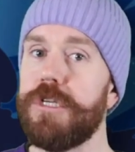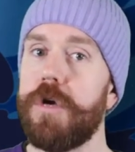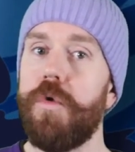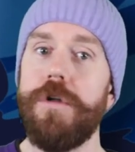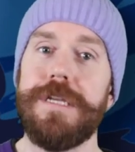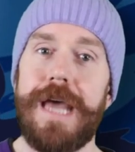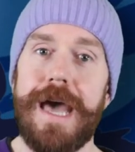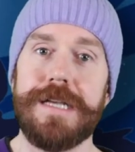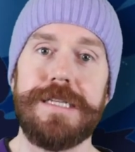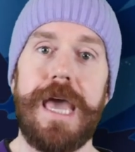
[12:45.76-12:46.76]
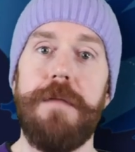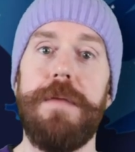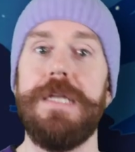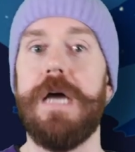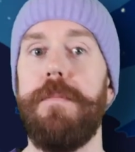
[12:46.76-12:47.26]
on rolled attacks can
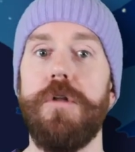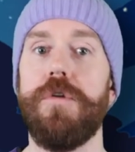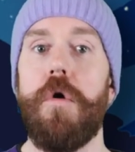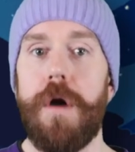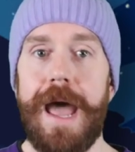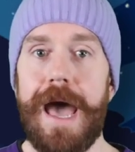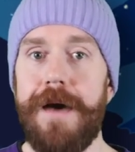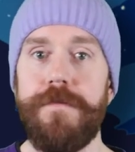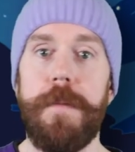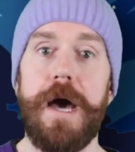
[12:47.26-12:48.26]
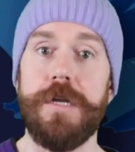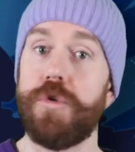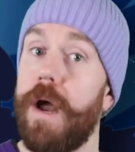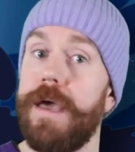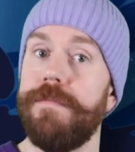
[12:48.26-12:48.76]
be doubled or halved by
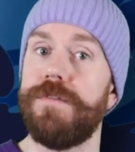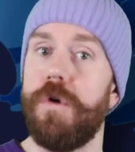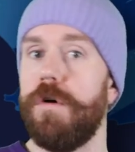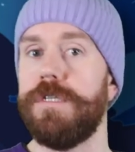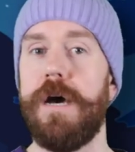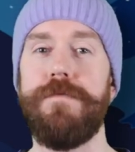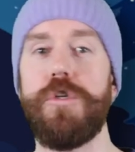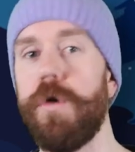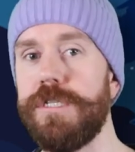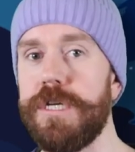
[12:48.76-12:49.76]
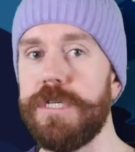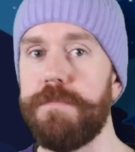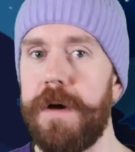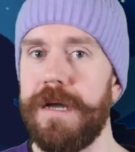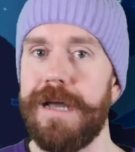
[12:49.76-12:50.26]
triumphs or tough choices,
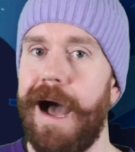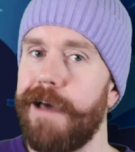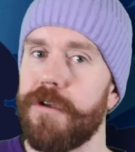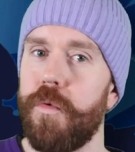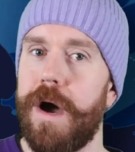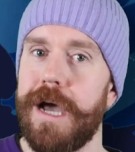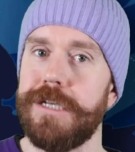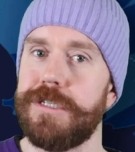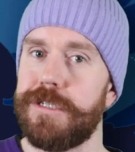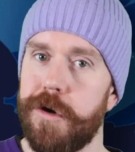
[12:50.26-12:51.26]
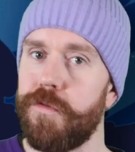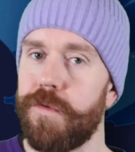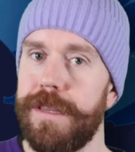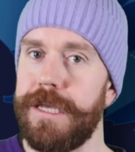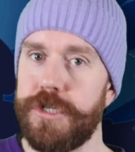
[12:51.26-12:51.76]
but otherwise don't
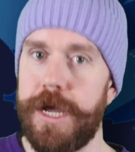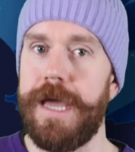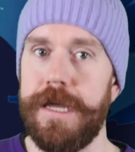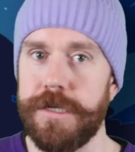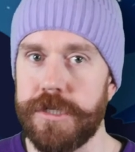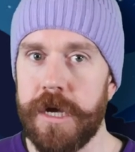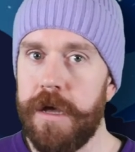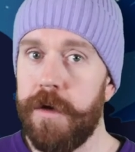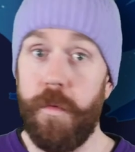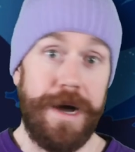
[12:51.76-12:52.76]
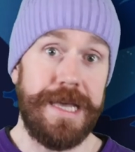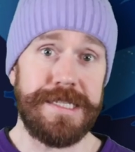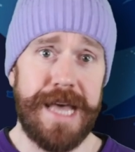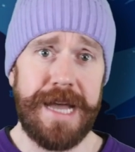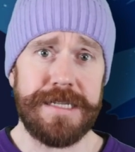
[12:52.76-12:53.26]
really change. Why is
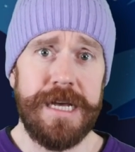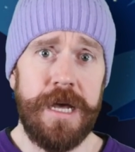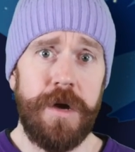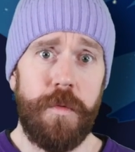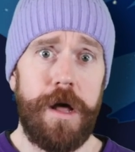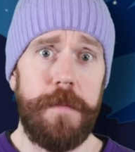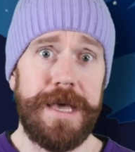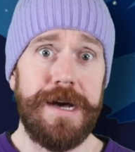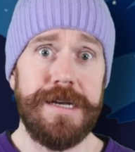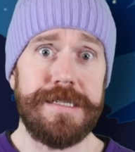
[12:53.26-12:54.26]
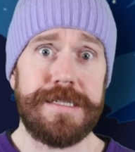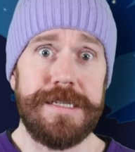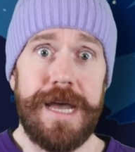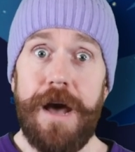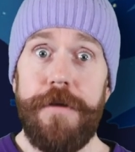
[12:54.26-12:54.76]
that? Well, because
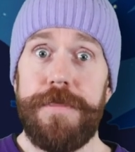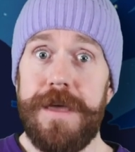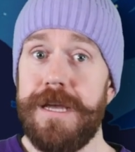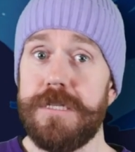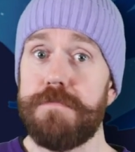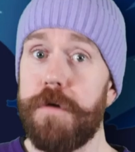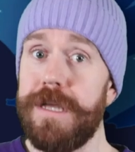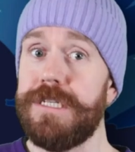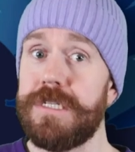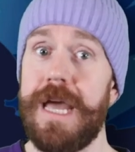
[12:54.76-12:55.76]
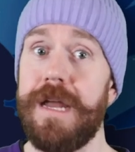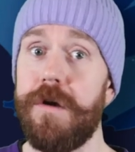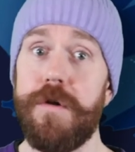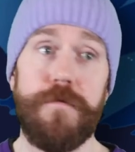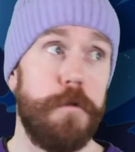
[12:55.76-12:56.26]
health is pretty
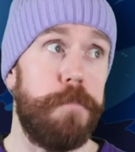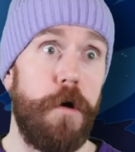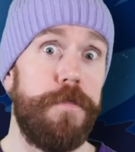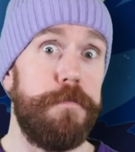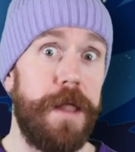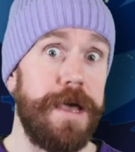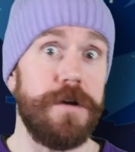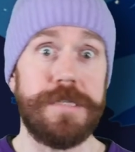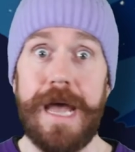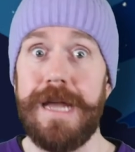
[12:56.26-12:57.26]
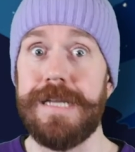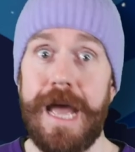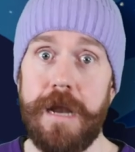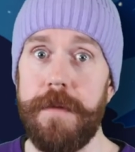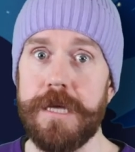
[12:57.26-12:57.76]
standard for both players and
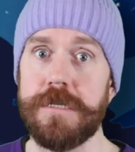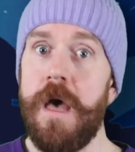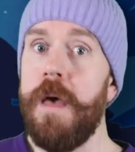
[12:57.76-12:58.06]
enemies.